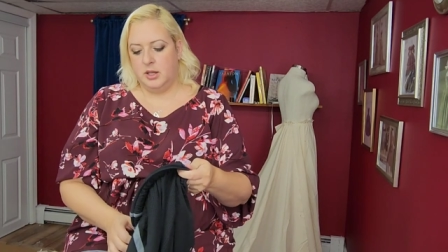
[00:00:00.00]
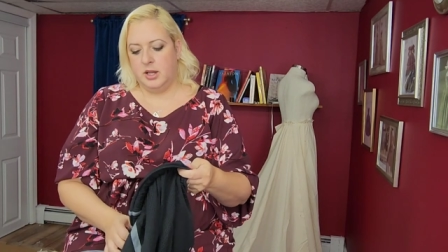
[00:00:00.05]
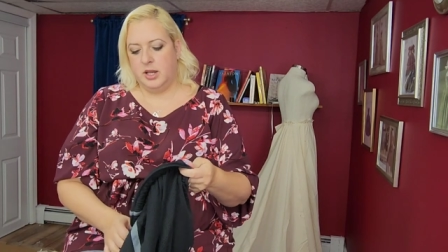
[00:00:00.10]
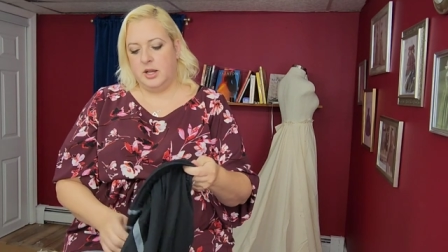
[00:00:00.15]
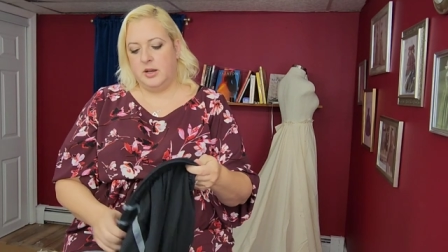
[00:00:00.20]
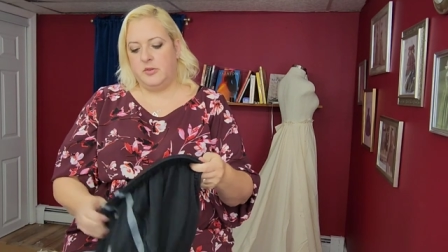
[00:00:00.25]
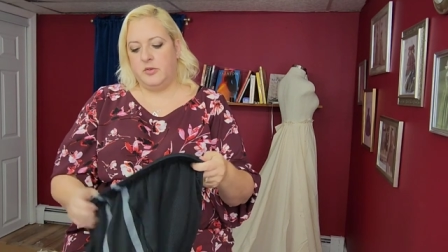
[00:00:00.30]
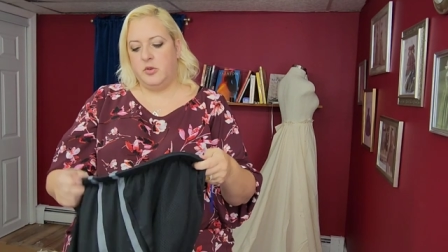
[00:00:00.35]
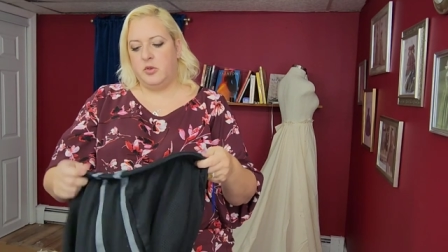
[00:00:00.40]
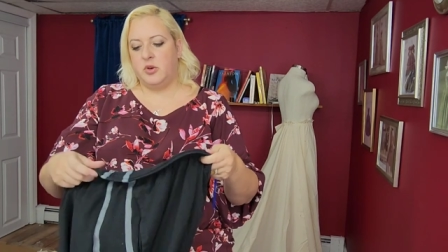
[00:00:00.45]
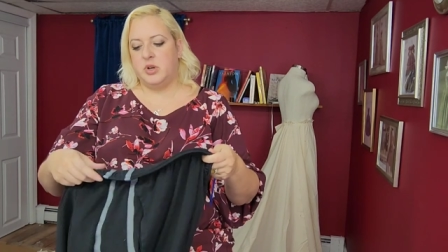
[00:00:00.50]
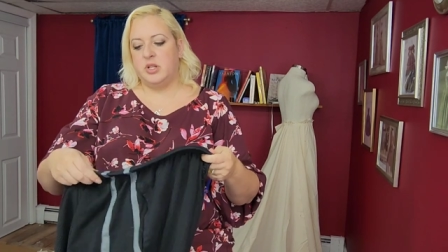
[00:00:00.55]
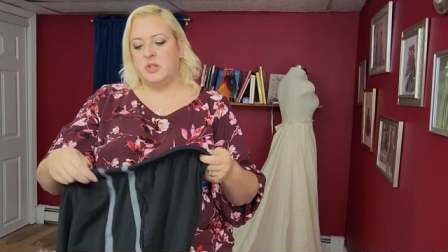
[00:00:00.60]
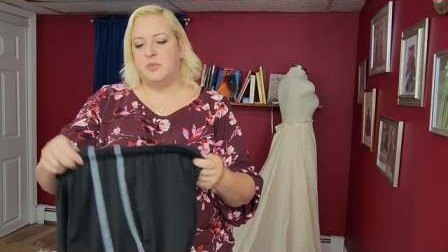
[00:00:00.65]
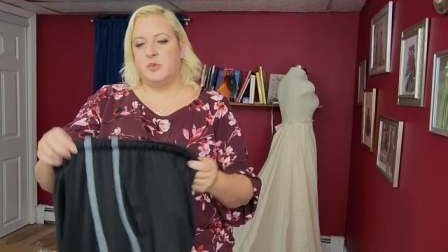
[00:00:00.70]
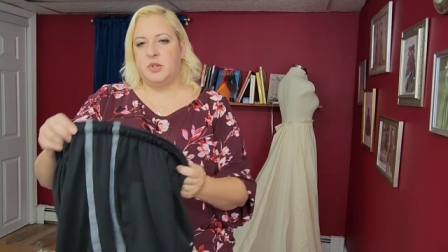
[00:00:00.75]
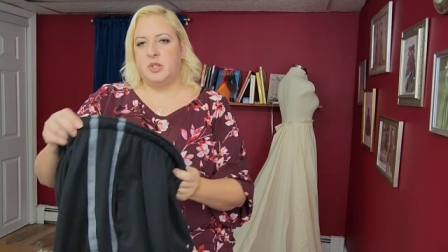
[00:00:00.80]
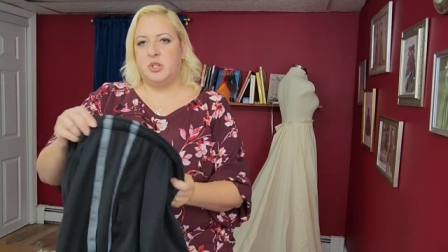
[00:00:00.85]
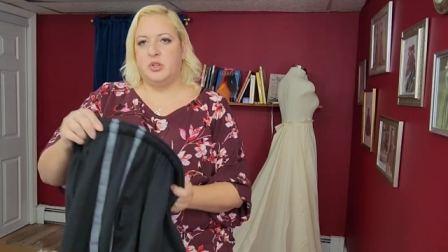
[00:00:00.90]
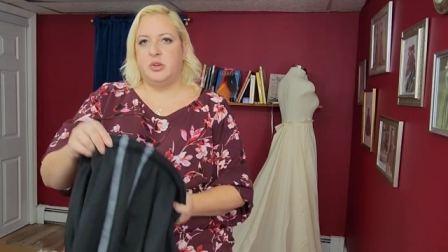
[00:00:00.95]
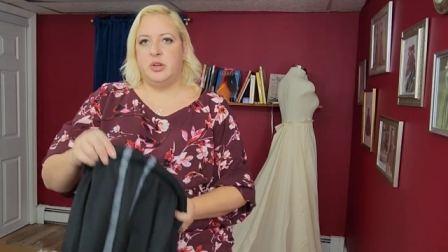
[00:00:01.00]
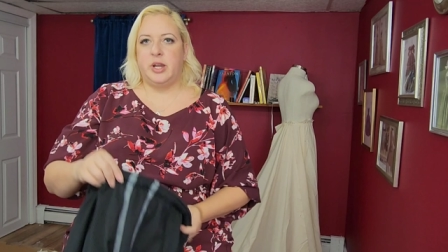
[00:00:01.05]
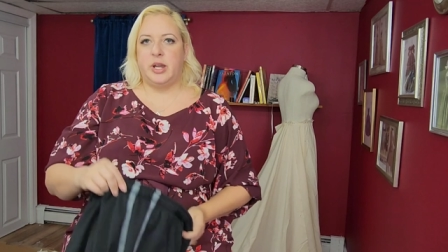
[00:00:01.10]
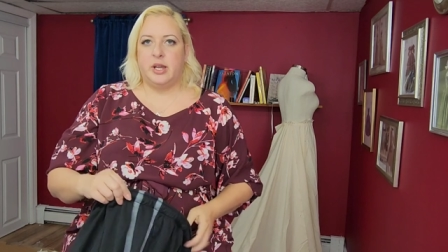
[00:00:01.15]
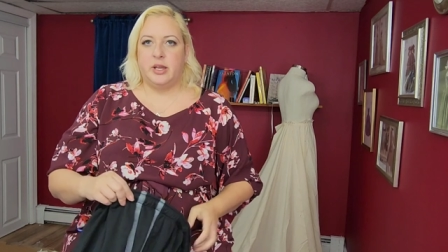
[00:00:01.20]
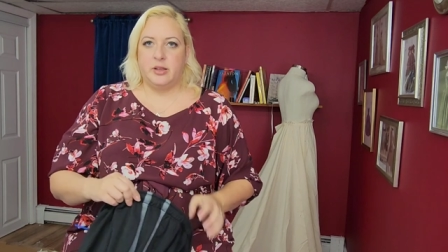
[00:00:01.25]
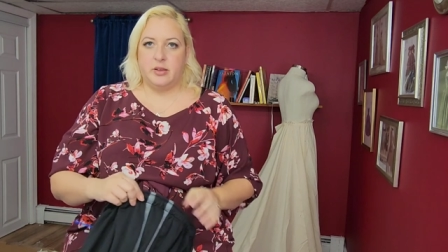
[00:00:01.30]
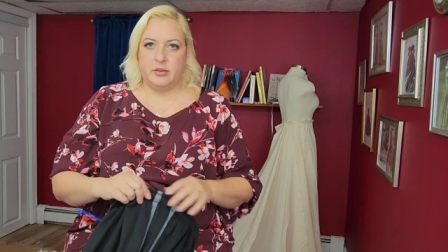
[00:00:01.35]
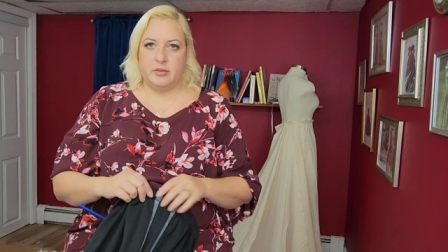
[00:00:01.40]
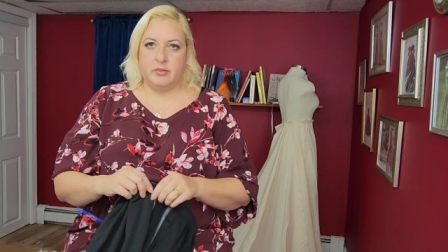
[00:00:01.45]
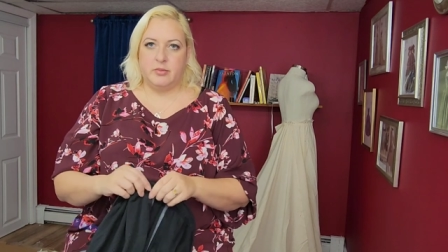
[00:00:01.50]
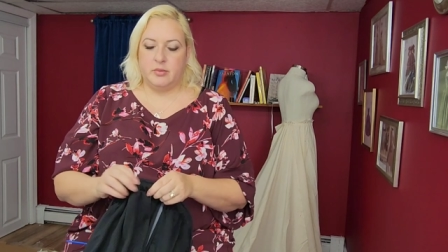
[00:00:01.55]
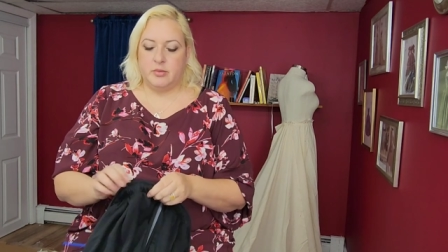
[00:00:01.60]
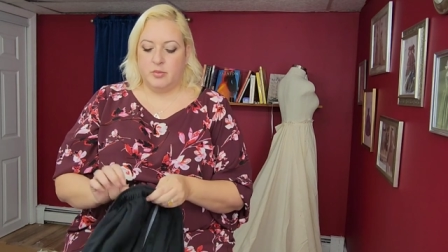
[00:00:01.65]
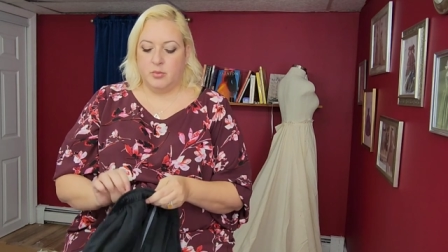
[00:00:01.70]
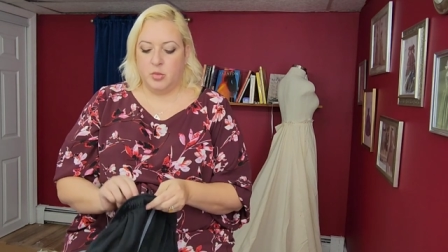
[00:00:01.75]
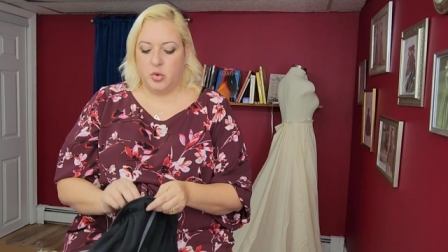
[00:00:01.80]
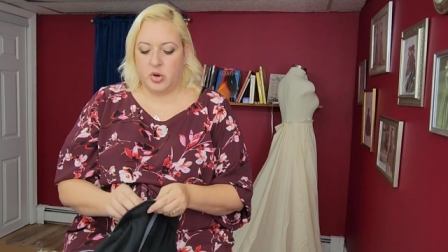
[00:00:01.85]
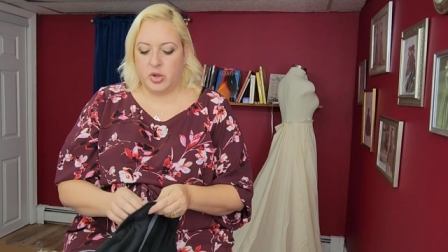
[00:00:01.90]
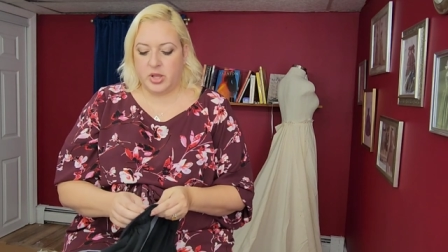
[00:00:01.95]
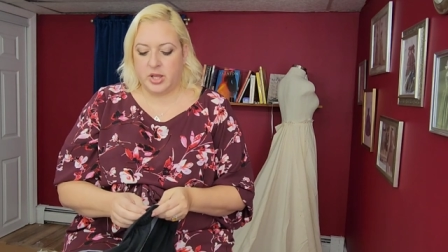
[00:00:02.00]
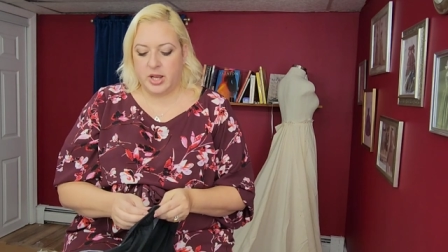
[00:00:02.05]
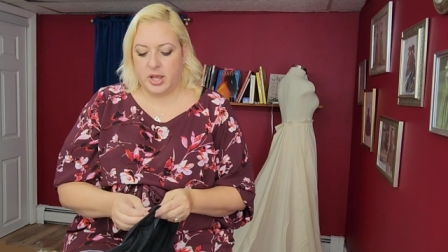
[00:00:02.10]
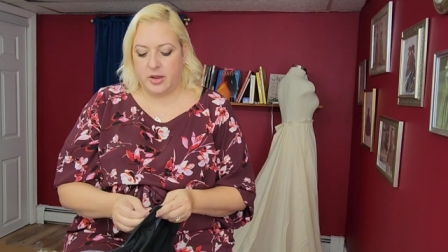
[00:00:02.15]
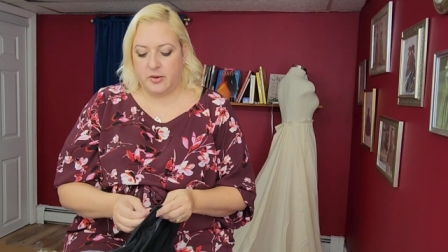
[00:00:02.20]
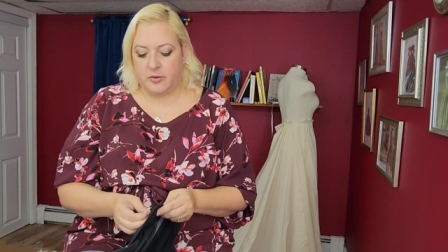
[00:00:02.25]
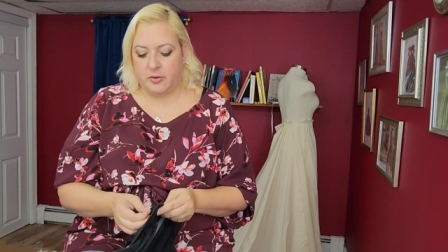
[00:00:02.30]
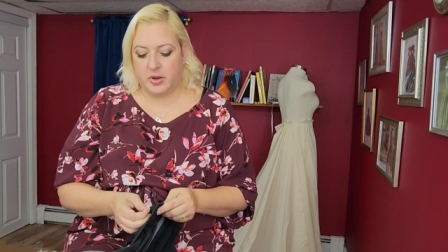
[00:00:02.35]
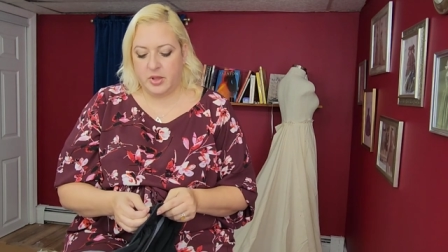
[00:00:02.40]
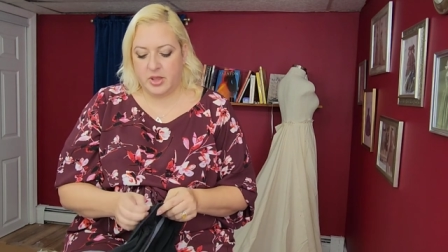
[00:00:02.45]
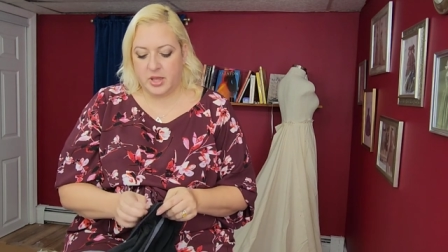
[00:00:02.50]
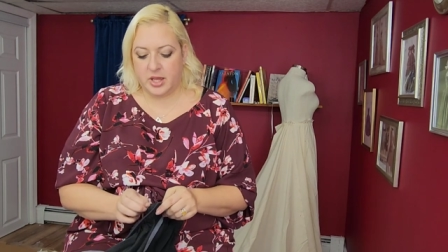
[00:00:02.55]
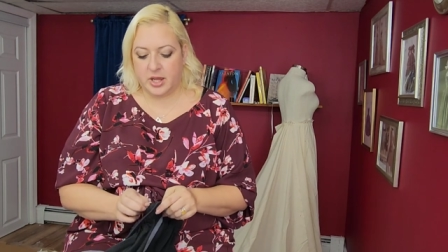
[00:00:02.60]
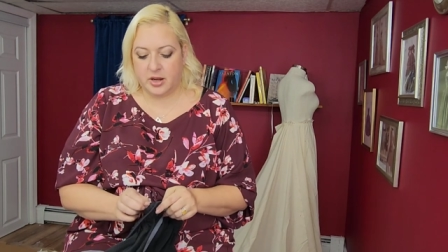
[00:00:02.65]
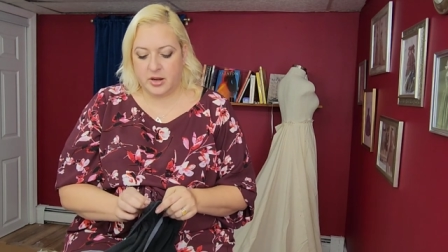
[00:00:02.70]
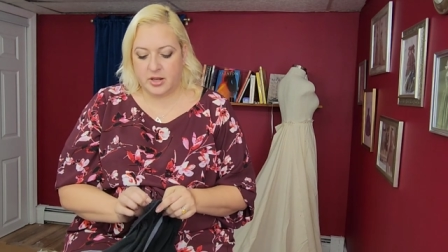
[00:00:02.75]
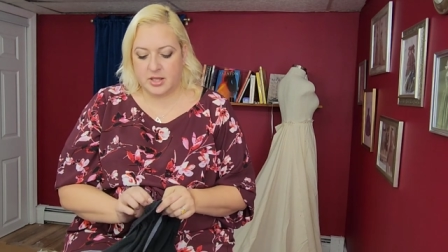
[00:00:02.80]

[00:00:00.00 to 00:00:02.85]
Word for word: And of course, once you get more than halfway there,